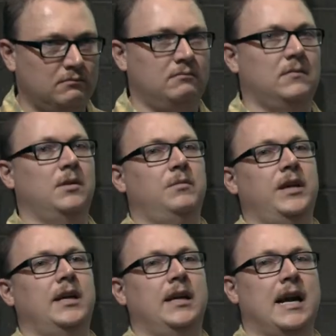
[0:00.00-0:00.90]
then we
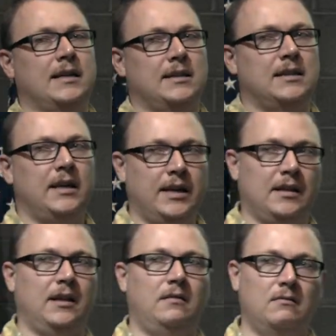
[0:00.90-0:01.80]
can get access to
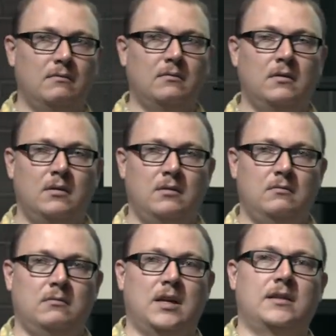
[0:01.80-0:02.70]
anything.
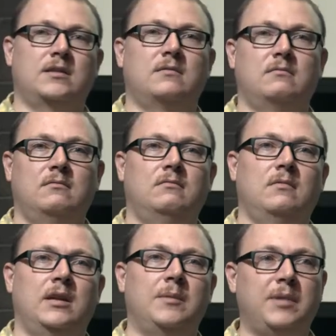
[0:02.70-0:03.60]
That's
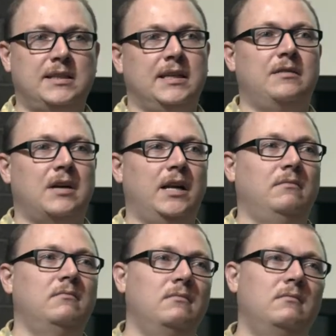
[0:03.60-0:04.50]
NBC, right?
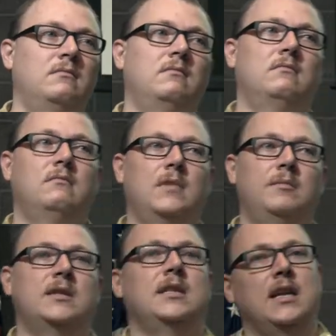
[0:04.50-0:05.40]

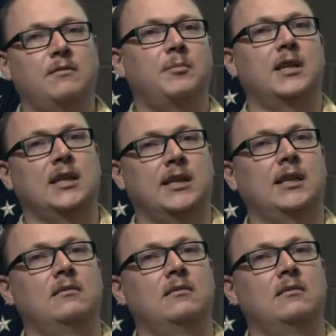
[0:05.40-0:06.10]
NBC, never be clicking.